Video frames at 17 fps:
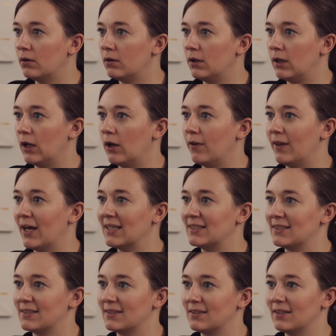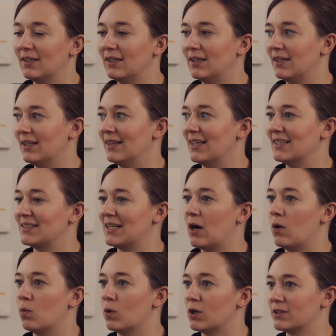You know, that's That's
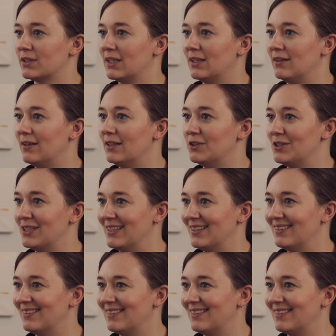not worse condition.